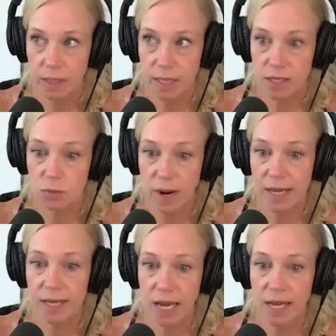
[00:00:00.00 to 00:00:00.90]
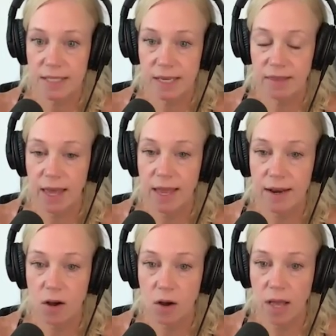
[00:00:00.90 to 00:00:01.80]
is recognizing that
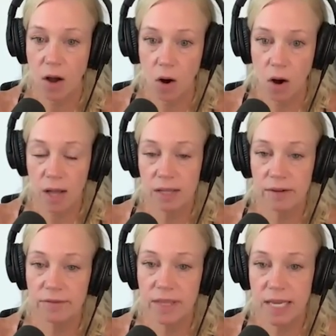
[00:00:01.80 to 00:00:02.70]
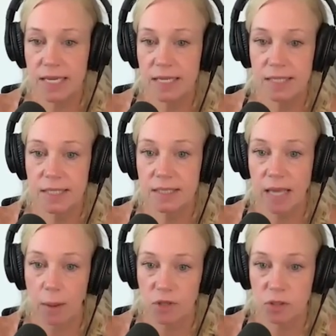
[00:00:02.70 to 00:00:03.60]
all of these
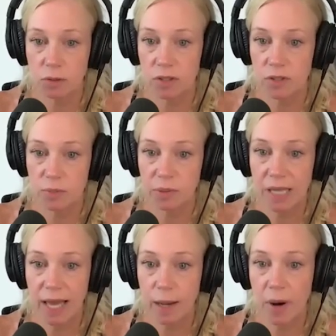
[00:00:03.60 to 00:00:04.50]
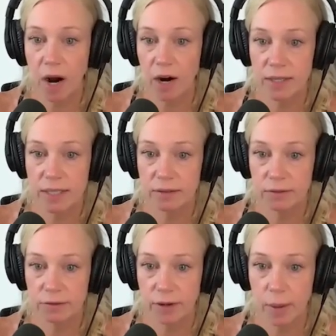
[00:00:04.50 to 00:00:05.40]
saboteurs play a part
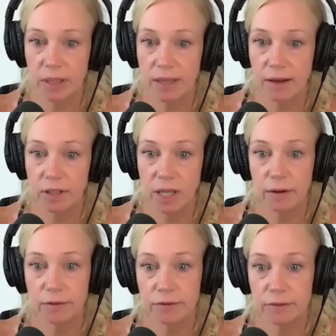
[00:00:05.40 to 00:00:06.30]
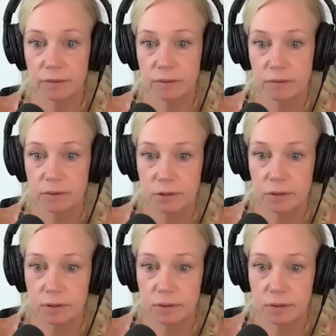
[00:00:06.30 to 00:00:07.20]
from a level of
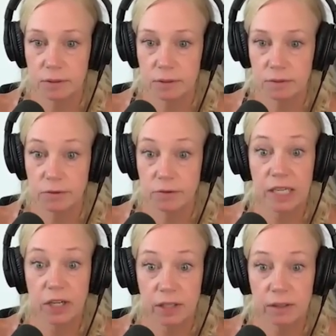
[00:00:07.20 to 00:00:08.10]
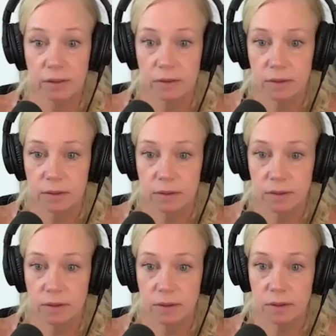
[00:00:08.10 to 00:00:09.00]
fear
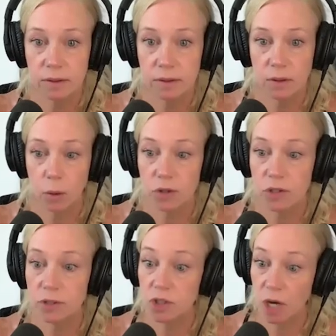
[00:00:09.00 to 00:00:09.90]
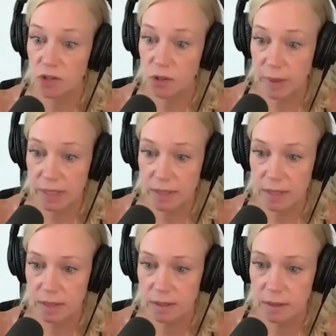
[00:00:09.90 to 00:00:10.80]
or
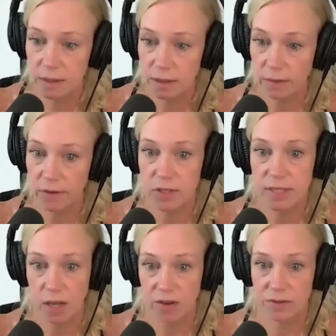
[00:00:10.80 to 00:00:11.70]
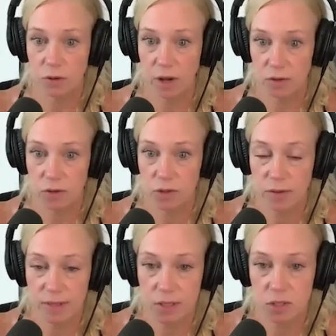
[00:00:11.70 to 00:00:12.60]
judgment of ourselves or others or
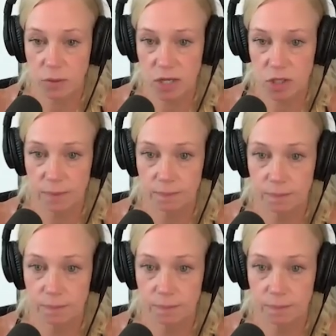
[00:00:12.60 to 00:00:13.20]
the situation.